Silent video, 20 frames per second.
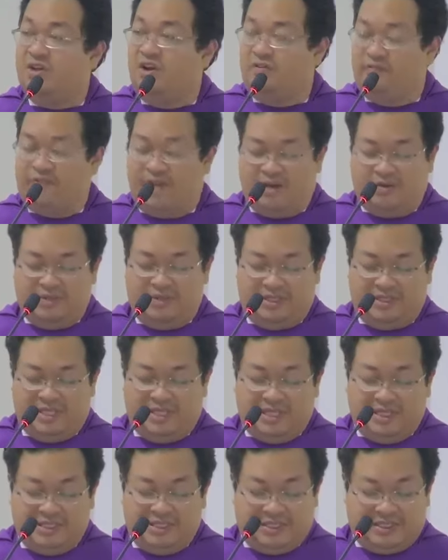of our
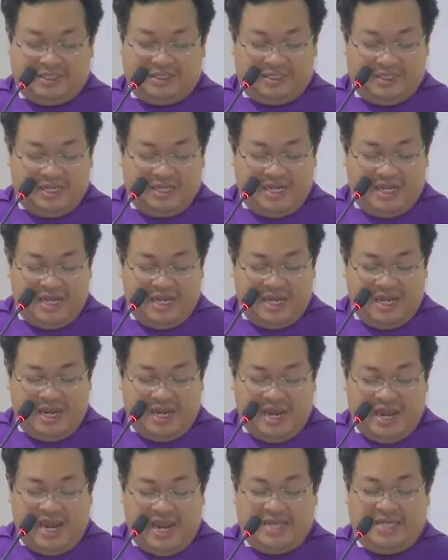sins
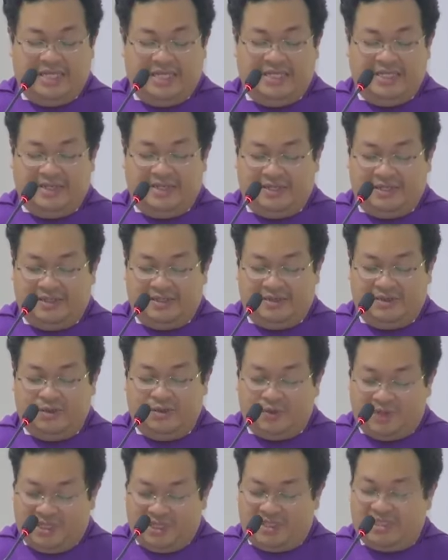and to
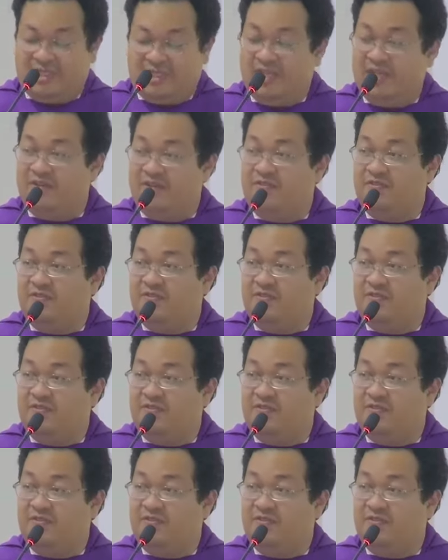receive